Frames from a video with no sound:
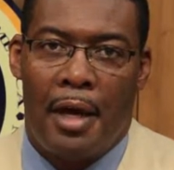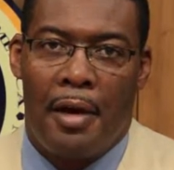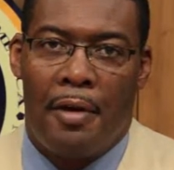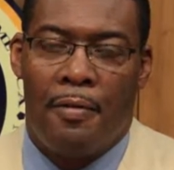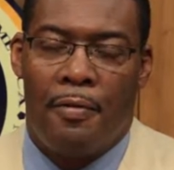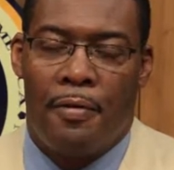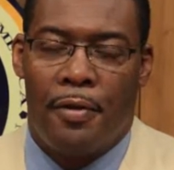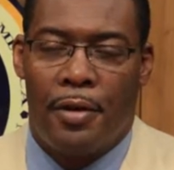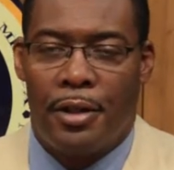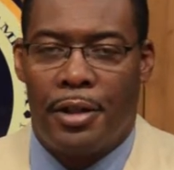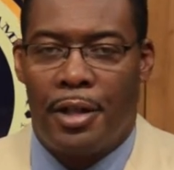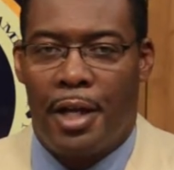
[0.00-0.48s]

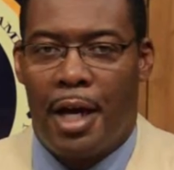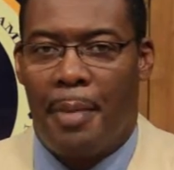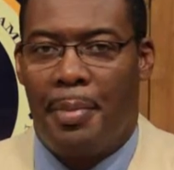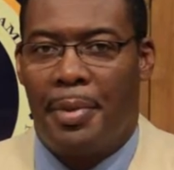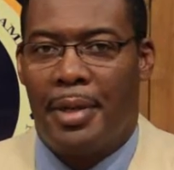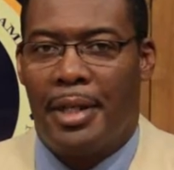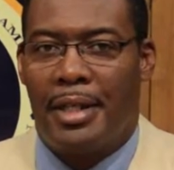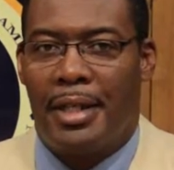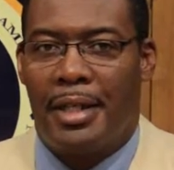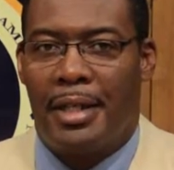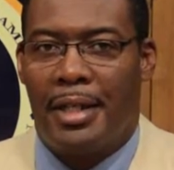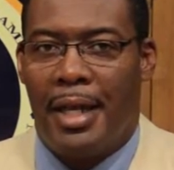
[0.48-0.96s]
First
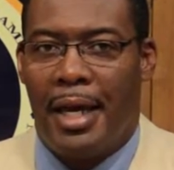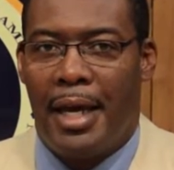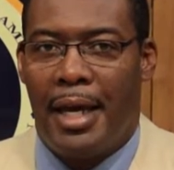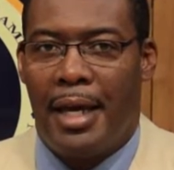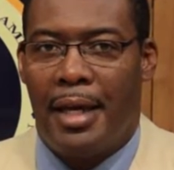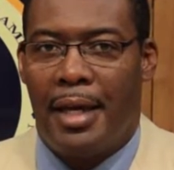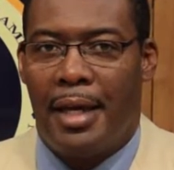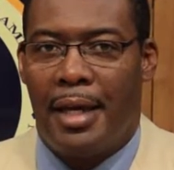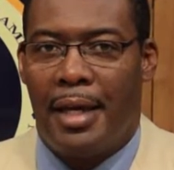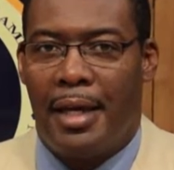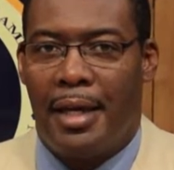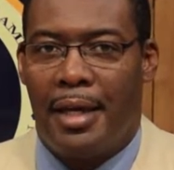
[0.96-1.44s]
topic
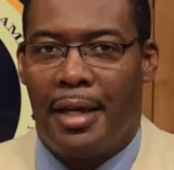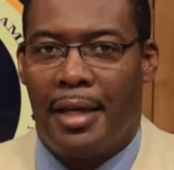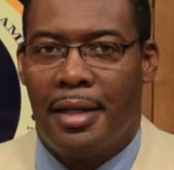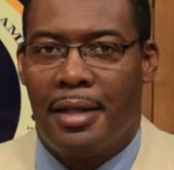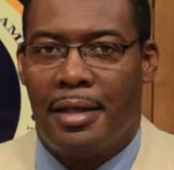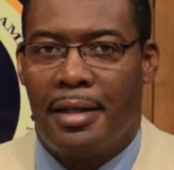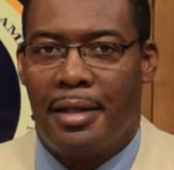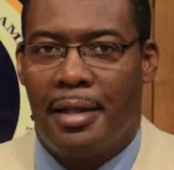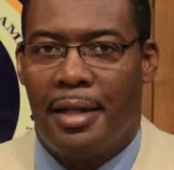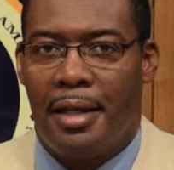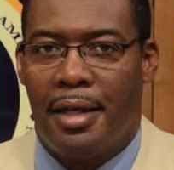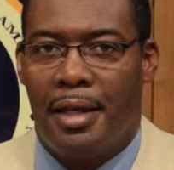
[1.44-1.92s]
today
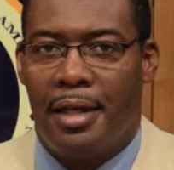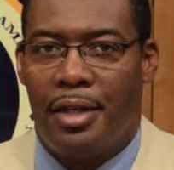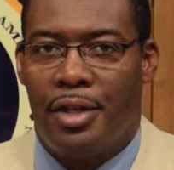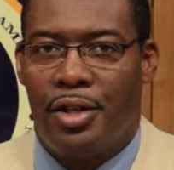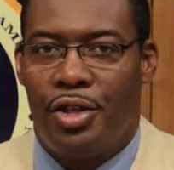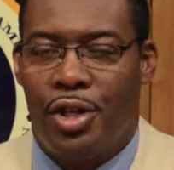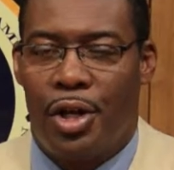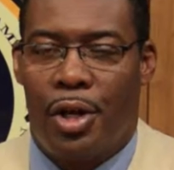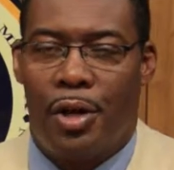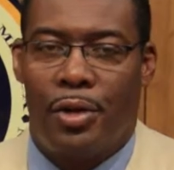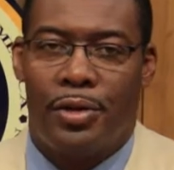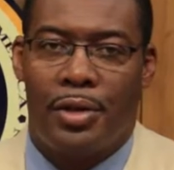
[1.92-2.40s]
is the
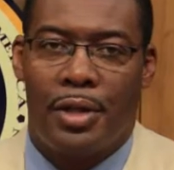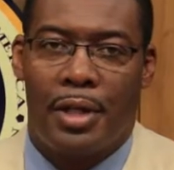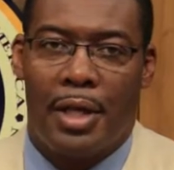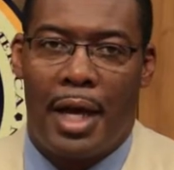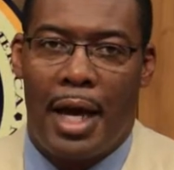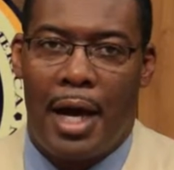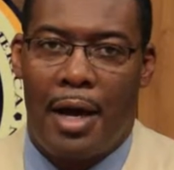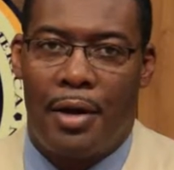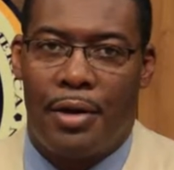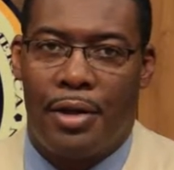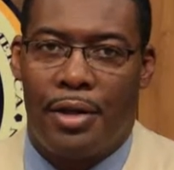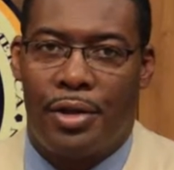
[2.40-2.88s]
Charleston
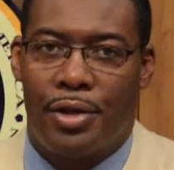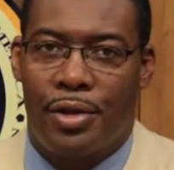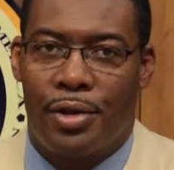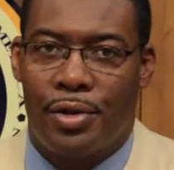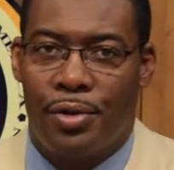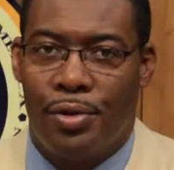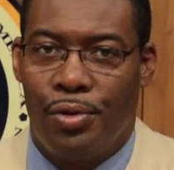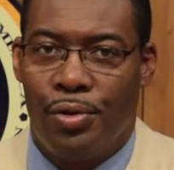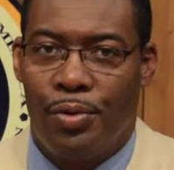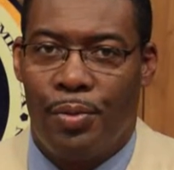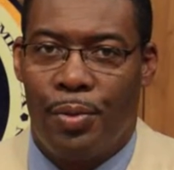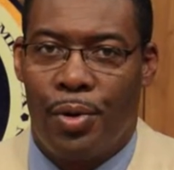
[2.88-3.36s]
County
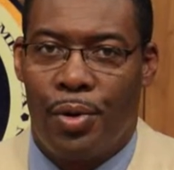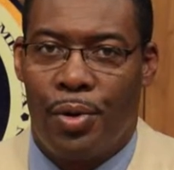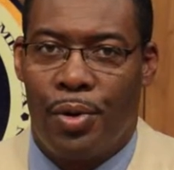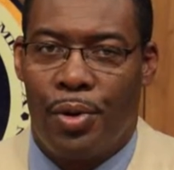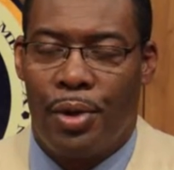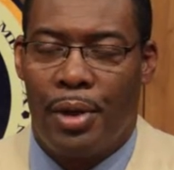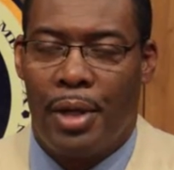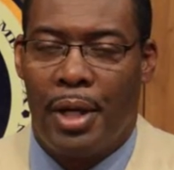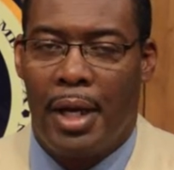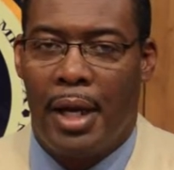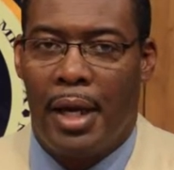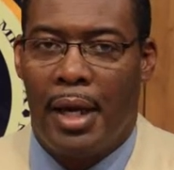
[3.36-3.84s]
School
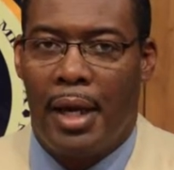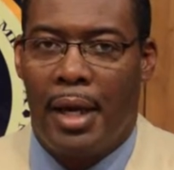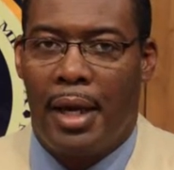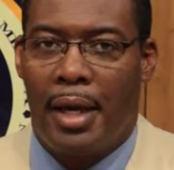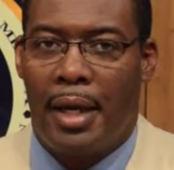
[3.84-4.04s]
Board